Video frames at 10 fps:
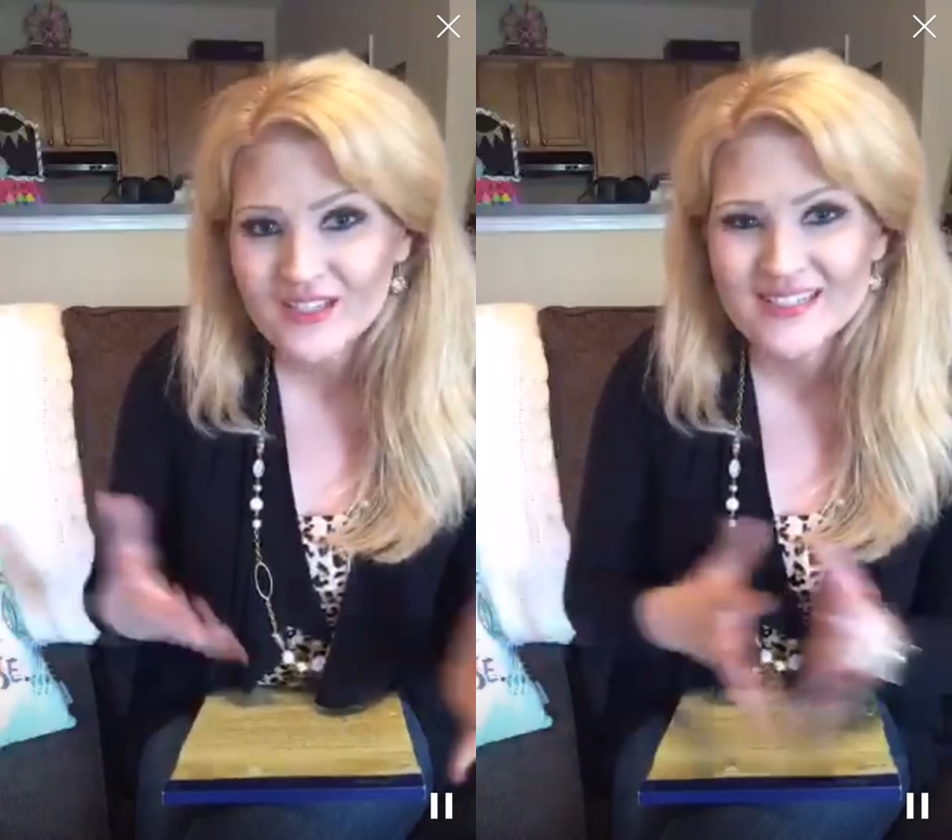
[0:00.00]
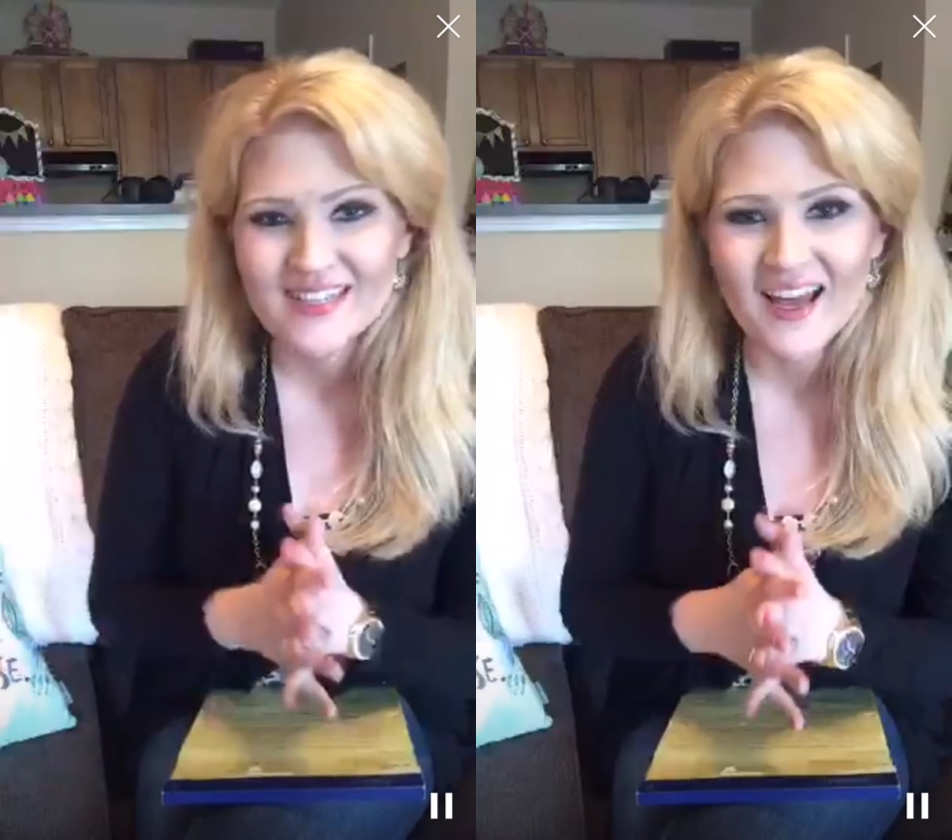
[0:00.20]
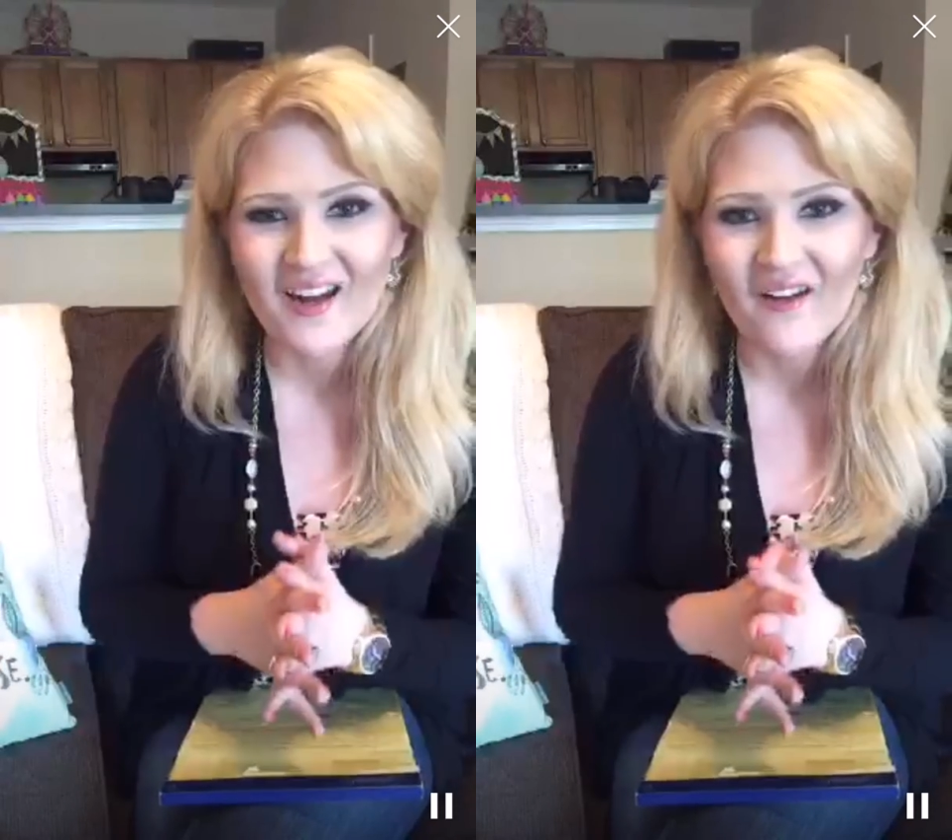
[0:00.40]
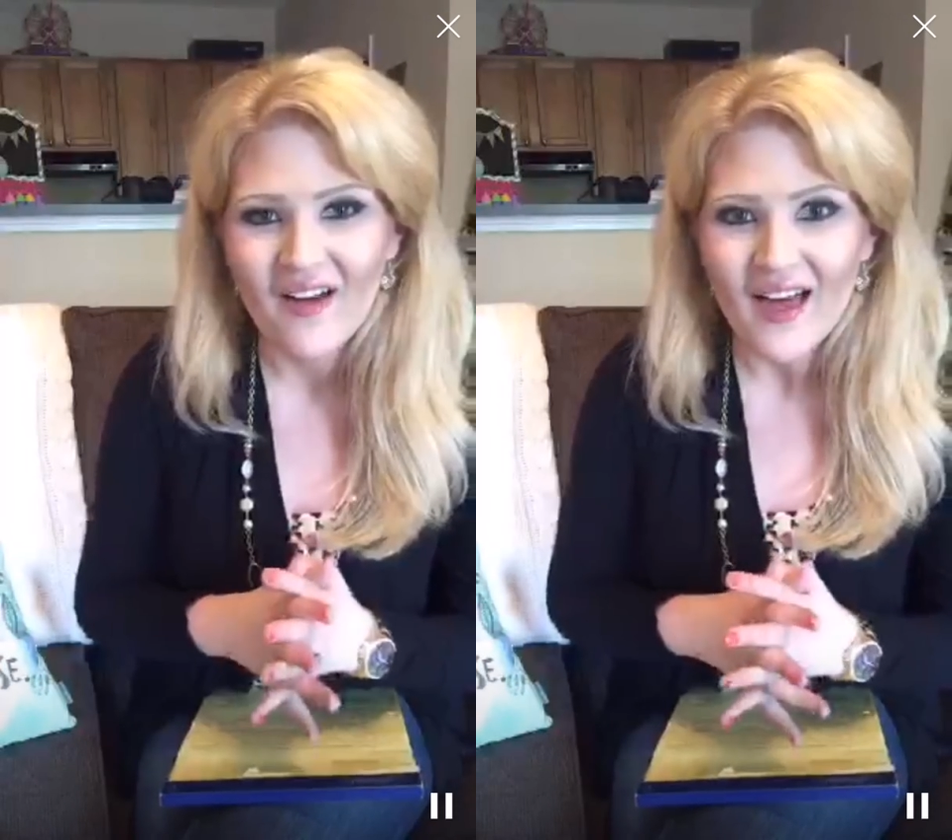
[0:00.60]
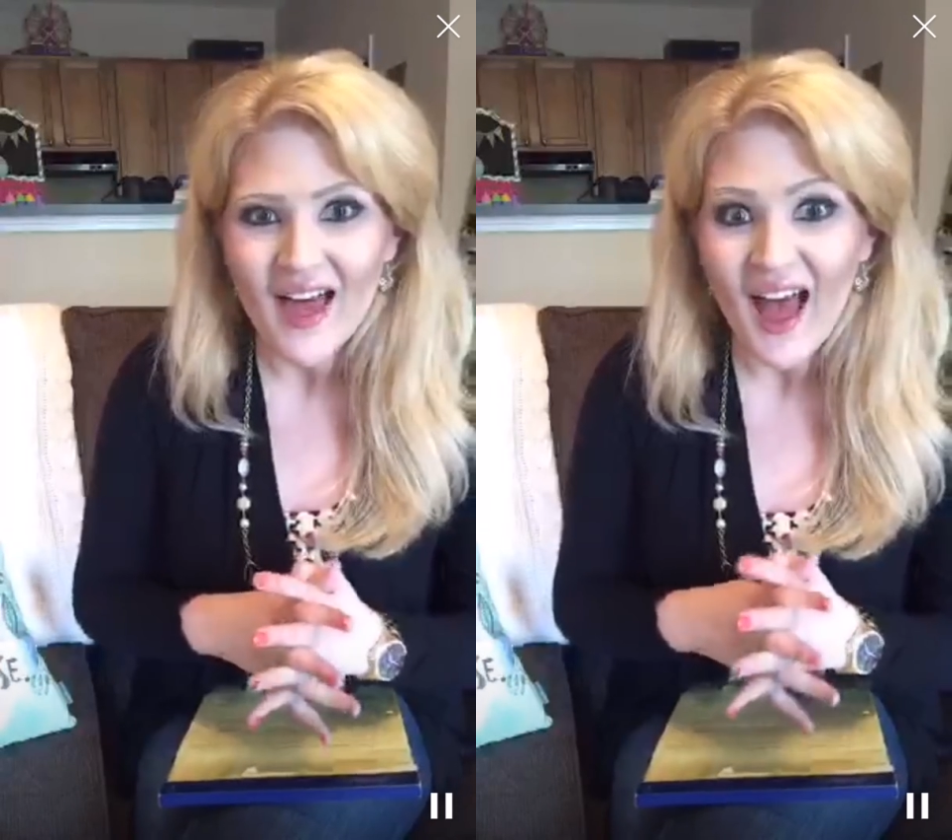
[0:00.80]
So
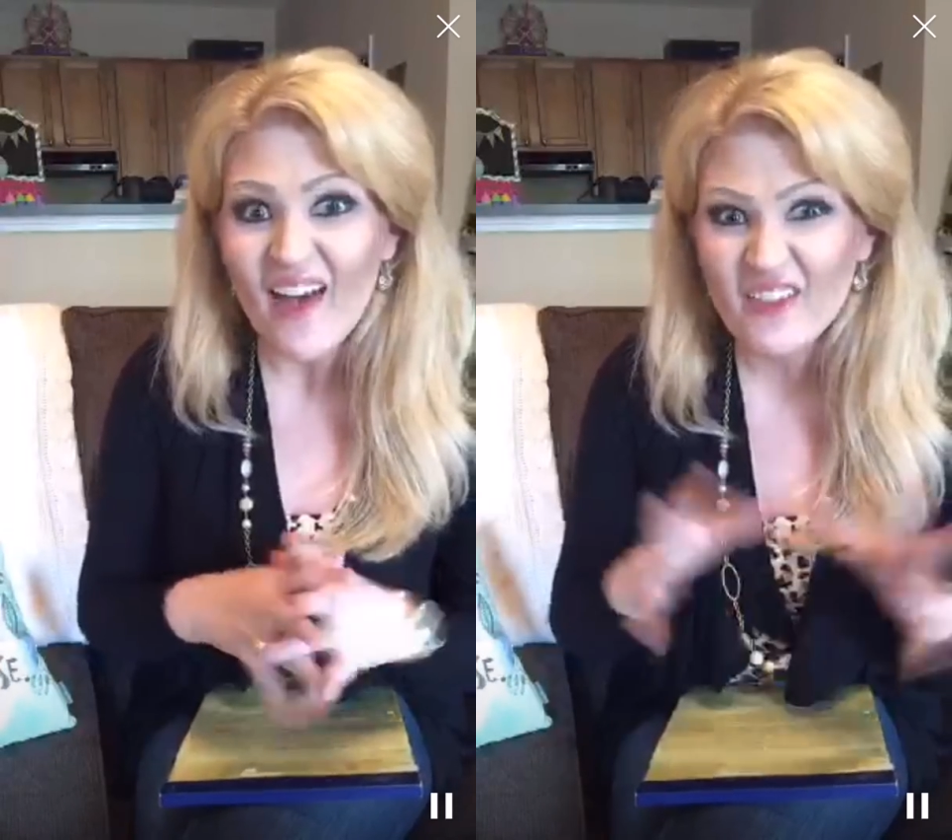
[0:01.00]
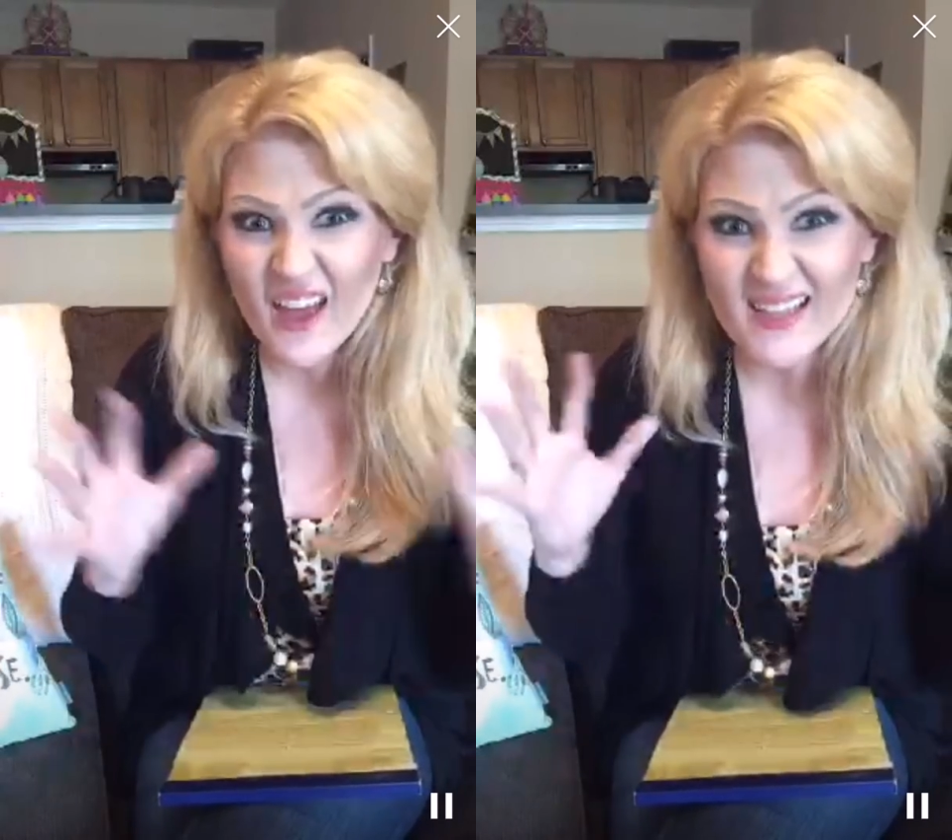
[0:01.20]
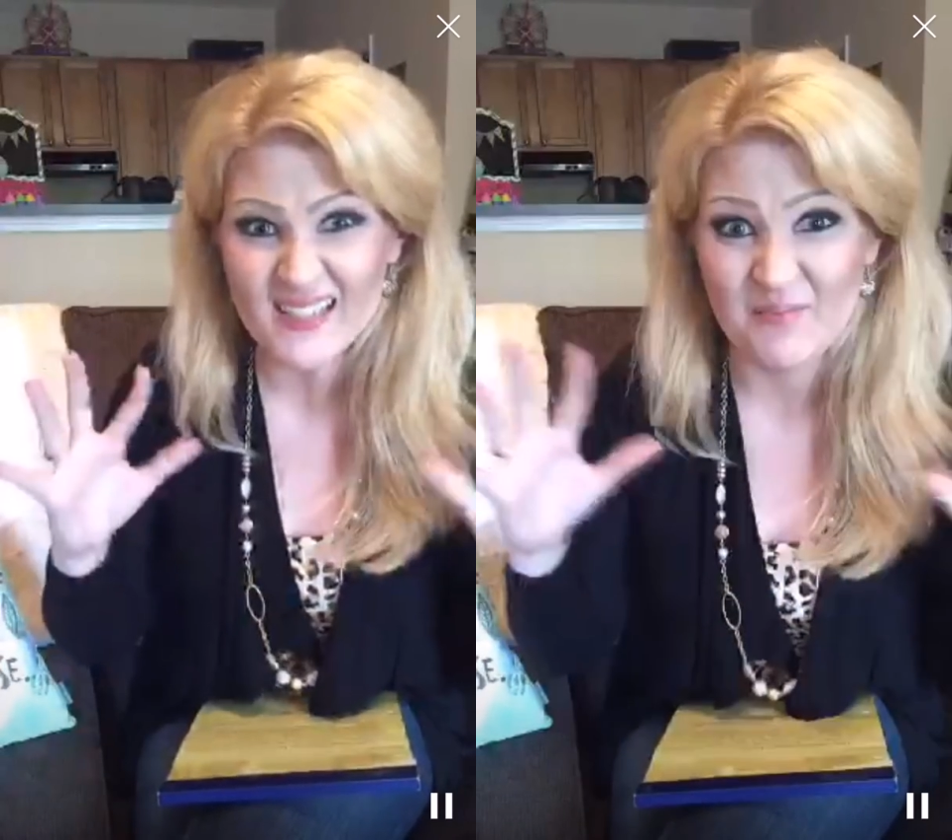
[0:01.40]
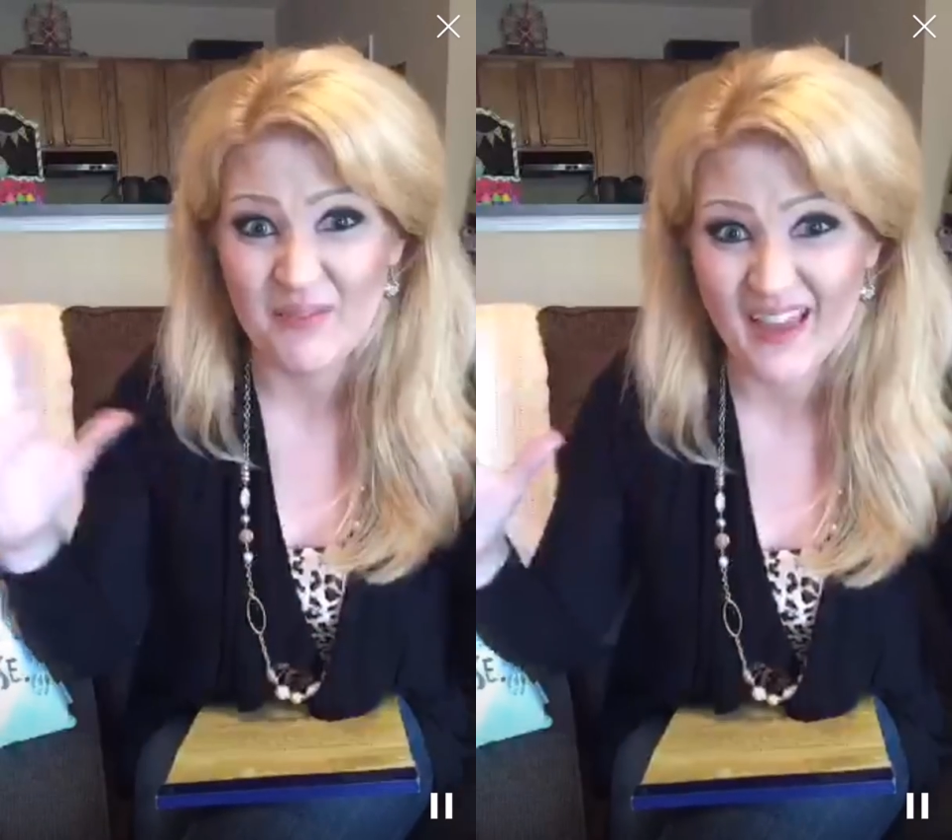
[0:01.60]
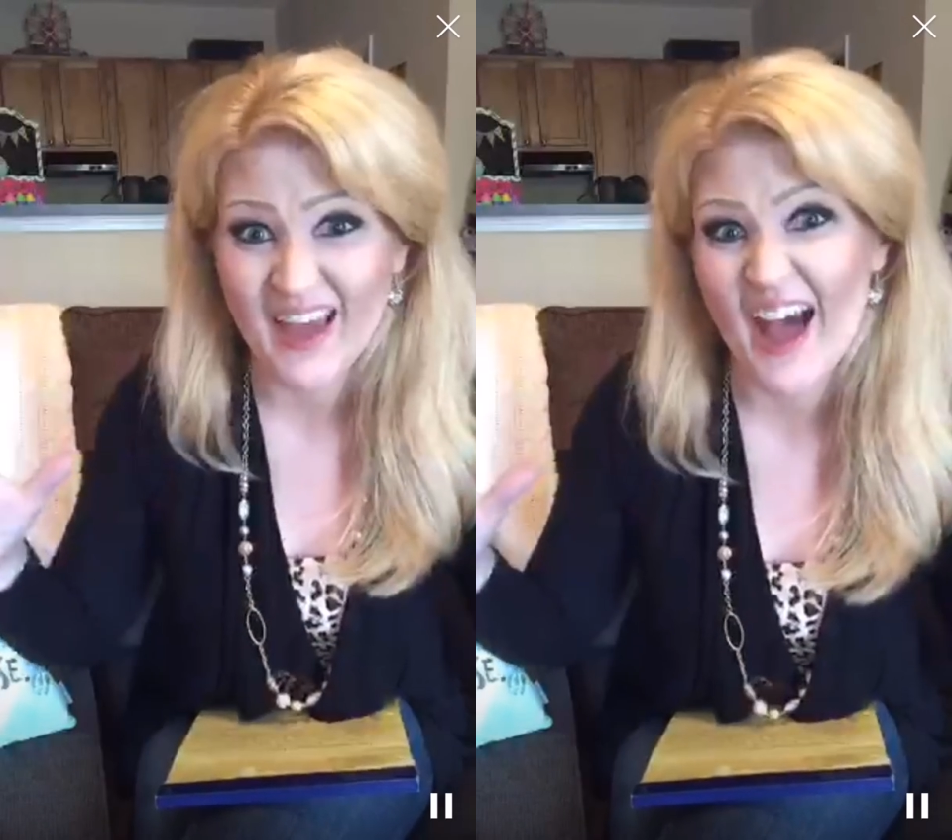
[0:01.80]
I've got some
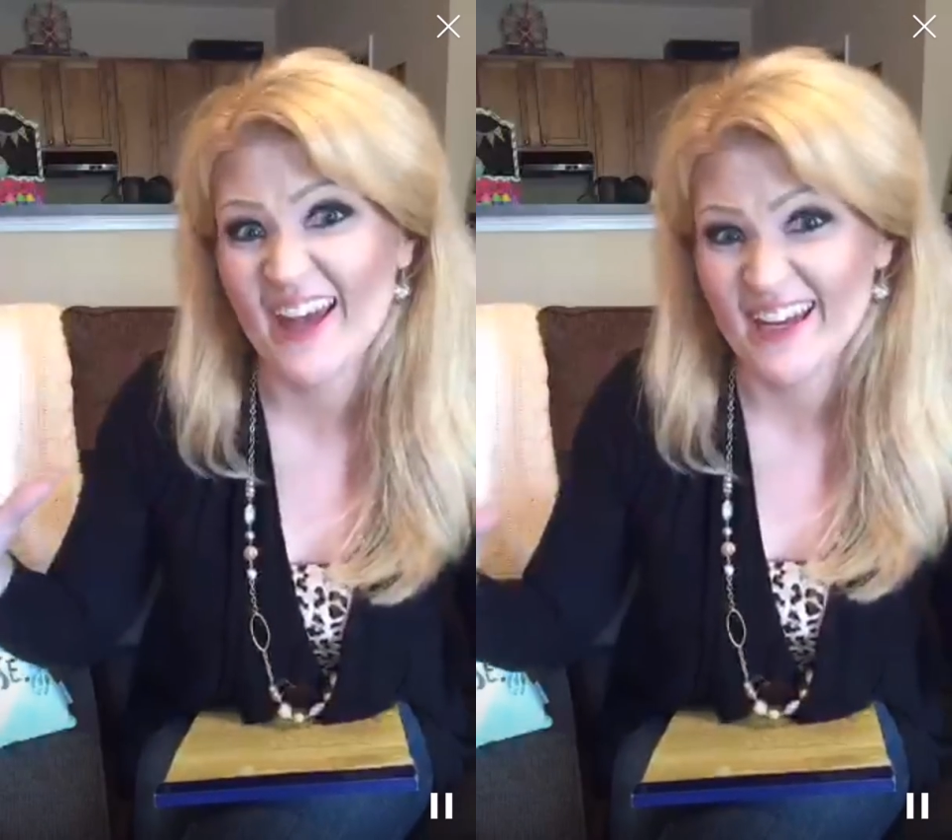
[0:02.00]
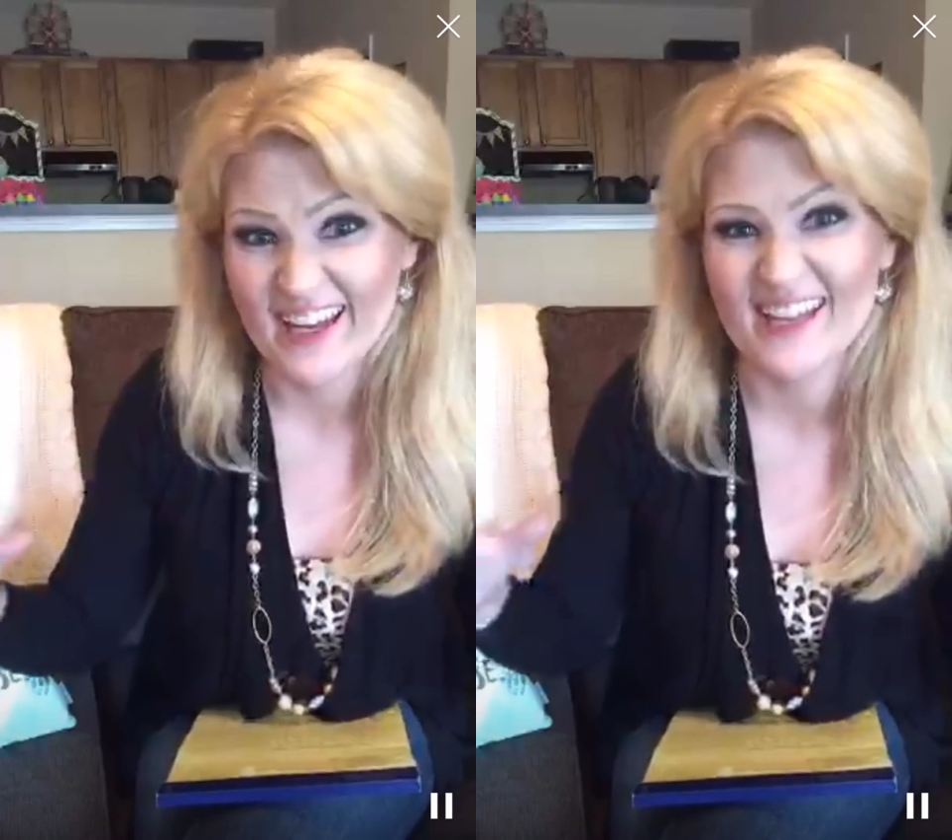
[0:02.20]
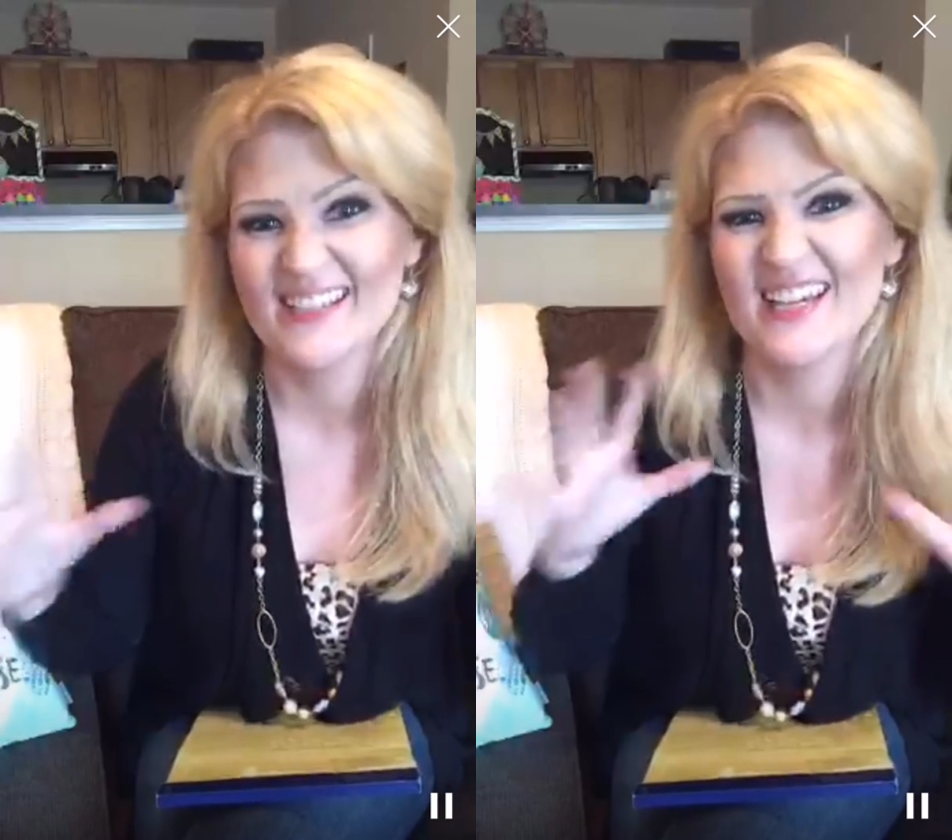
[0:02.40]
big ideas.